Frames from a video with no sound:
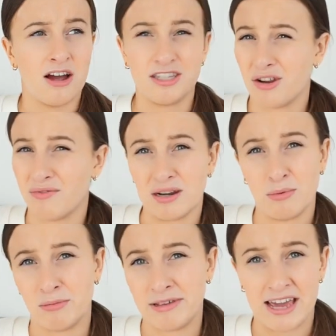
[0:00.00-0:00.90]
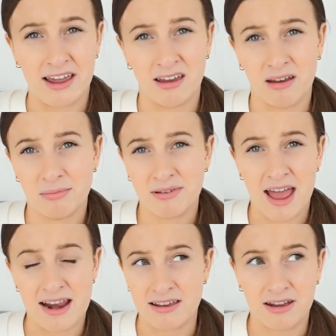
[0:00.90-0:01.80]
I don't really want to be getting up
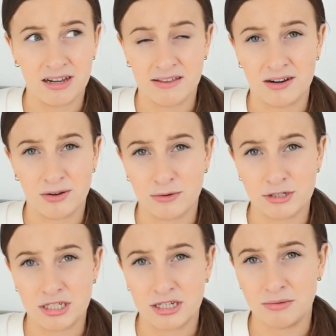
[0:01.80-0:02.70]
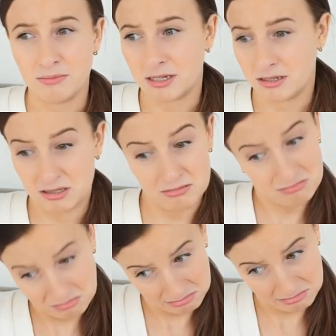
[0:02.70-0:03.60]
any earlier than I already do because
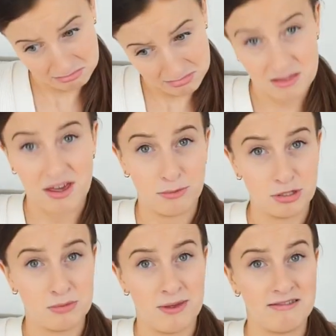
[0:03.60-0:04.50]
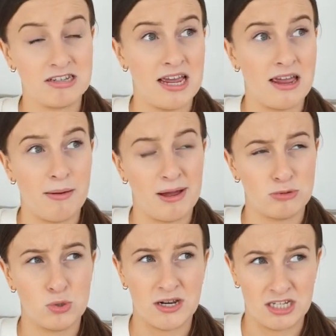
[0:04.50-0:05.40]
that would just make the day
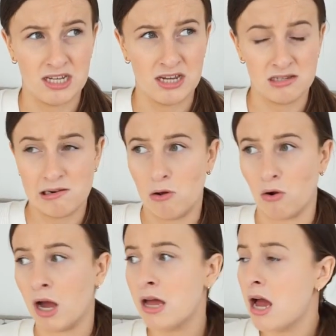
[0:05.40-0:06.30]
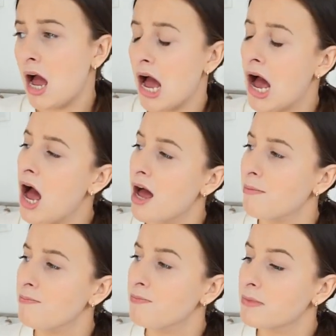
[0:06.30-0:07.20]
about 20 years long
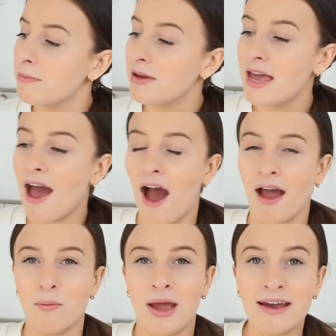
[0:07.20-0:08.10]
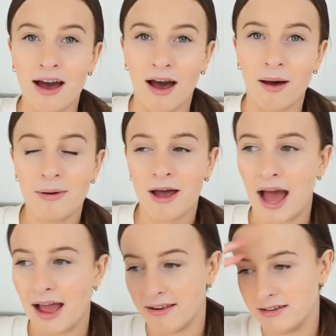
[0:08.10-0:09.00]
um, but yeah, I wake up
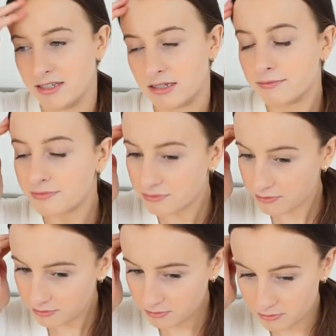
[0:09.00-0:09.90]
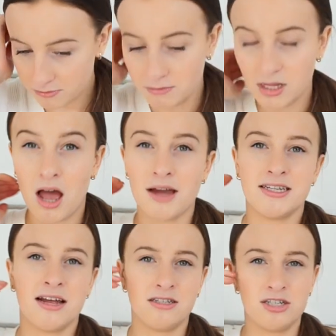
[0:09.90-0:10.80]
and I
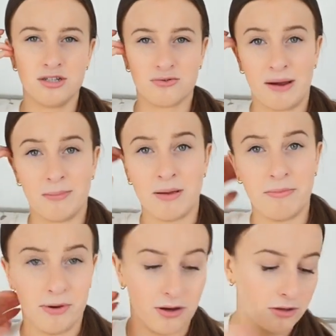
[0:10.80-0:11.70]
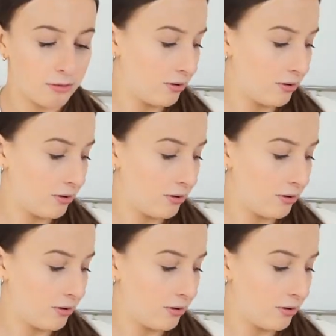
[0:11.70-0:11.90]
tend to just grab my book.